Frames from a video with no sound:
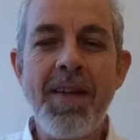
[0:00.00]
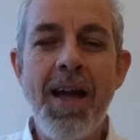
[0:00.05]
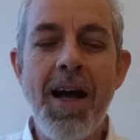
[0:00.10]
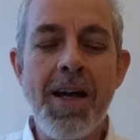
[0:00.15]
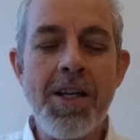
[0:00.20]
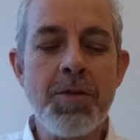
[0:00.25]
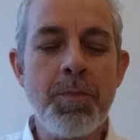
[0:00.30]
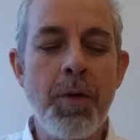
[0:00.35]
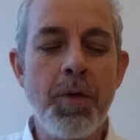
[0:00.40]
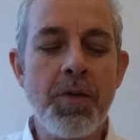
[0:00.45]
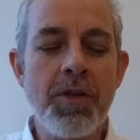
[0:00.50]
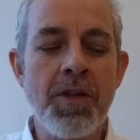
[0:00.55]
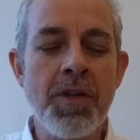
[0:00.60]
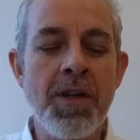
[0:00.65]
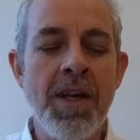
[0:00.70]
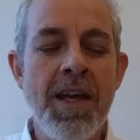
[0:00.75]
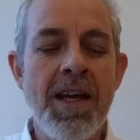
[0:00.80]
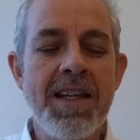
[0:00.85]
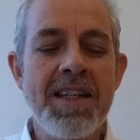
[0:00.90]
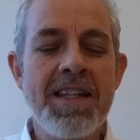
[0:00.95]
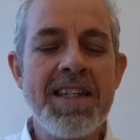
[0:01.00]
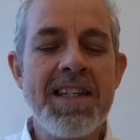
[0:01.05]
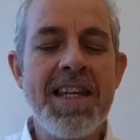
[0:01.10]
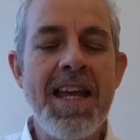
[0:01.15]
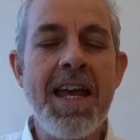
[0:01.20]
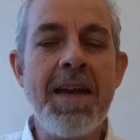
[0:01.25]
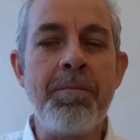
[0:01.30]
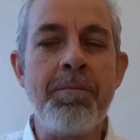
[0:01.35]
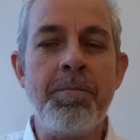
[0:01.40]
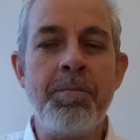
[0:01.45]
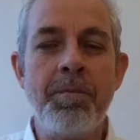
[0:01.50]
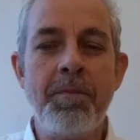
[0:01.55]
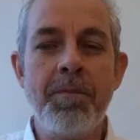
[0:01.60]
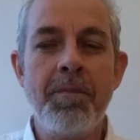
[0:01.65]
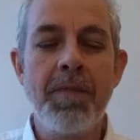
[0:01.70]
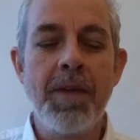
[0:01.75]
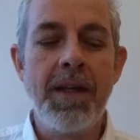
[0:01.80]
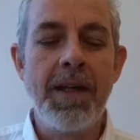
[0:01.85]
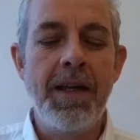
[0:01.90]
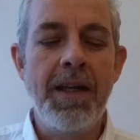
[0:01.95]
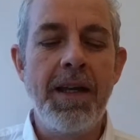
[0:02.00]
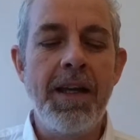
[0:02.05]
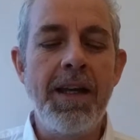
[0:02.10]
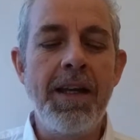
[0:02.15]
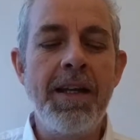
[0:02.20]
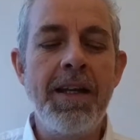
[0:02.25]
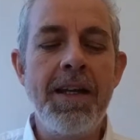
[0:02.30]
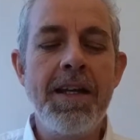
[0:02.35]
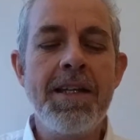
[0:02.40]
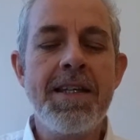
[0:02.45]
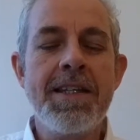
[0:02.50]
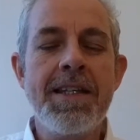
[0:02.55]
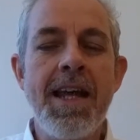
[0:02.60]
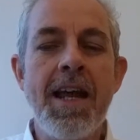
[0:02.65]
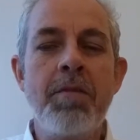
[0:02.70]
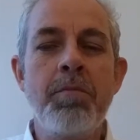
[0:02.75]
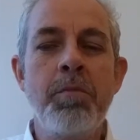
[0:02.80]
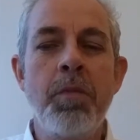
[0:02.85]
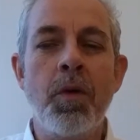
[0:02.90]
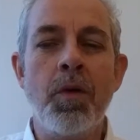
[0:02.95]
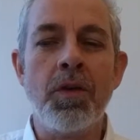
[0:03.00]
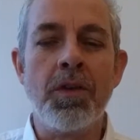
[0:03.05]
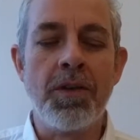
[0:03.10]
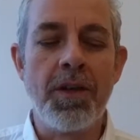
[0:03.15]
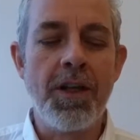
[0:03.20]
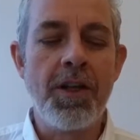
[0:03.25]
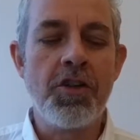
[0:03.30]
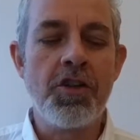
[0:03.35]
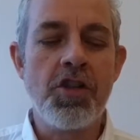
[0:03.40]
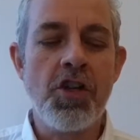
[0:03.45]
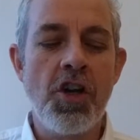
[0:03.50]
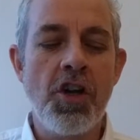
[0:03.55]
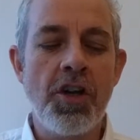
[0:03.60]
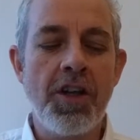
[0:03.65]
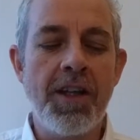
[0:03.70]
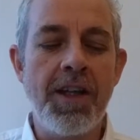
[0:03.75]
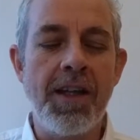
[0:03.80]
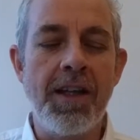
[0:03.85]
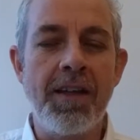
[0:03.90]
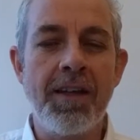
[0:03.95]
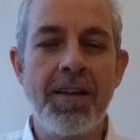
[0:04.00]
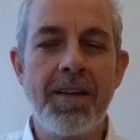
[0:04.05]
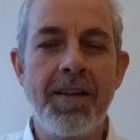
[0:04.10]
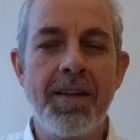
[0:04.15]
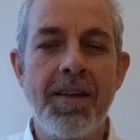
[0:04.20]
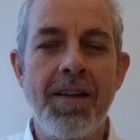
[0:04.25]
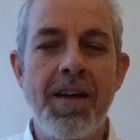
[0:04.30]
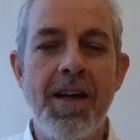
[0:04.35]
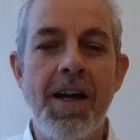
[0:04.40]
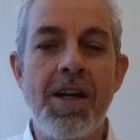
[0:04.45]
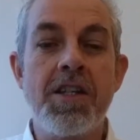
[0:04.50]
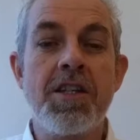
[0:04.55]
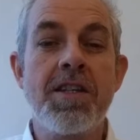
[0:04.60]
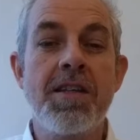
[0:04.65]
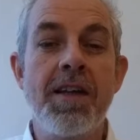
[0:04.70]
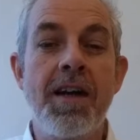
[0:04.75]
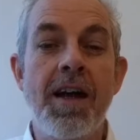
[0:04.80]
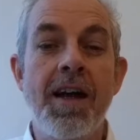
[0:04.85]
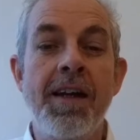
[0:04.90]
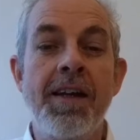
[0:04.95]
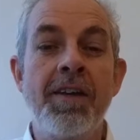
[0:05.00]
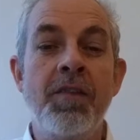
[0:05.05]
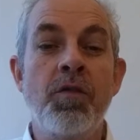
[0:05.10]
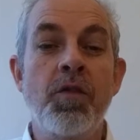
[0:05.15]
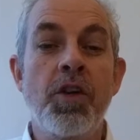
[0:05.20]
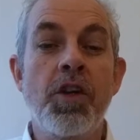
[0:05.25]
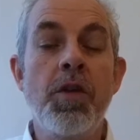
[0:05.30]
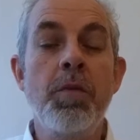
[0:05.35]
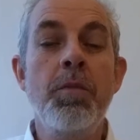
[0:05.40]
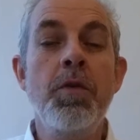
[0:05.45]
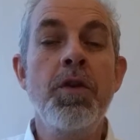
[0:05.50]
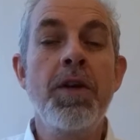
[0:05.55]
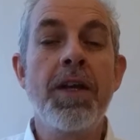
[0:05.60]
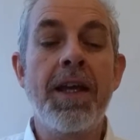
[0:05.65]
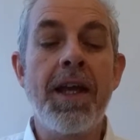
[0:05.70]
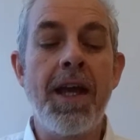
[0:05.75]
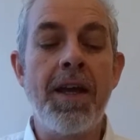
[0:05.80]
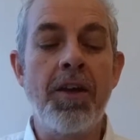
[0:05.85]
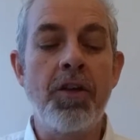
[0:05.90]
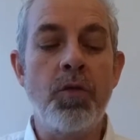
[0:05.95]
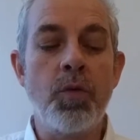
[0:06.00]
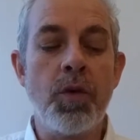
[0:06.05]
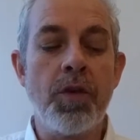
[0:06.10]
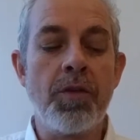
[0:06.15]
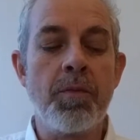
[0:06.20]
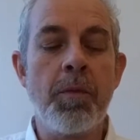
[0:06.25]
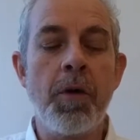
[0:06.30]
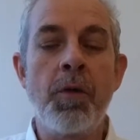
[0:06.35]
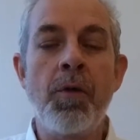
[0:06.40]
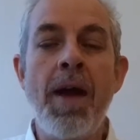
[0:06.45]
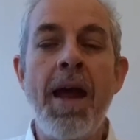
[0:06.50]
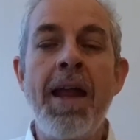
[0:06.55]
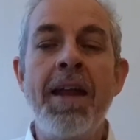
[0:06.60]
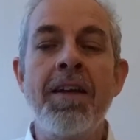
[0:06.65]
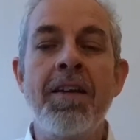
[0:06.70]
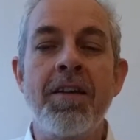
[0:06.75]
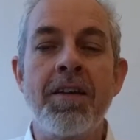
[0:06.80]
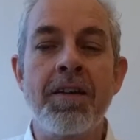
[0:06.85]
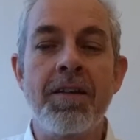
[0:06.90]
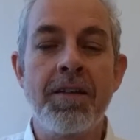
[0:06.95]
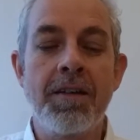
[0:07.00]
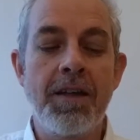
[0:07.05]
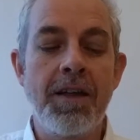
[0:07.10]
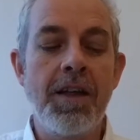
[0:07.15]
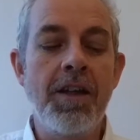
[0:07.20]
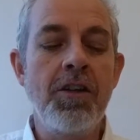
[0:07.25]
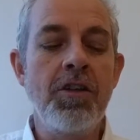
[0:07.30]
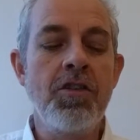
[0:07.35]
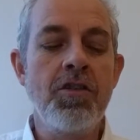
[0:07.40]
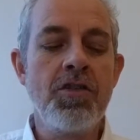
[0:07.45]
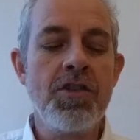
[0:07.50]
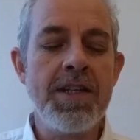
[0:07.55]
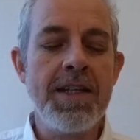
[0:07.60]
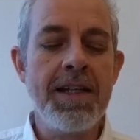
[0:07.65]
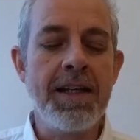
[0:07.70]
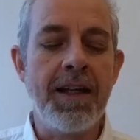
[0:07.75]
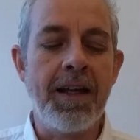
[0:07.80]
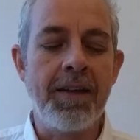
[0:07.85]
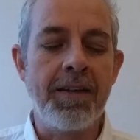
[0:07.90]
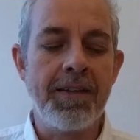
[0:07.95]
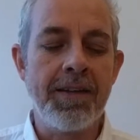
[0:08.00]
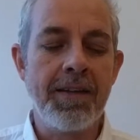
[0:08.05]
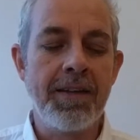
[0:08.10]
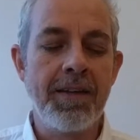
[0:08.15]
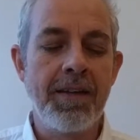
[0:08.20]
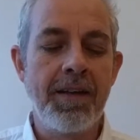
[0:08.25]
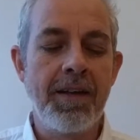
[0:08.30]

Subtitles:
I spoke to Tsem in Istanbul, in Turkey. I communicated with Miranda in New Zealand,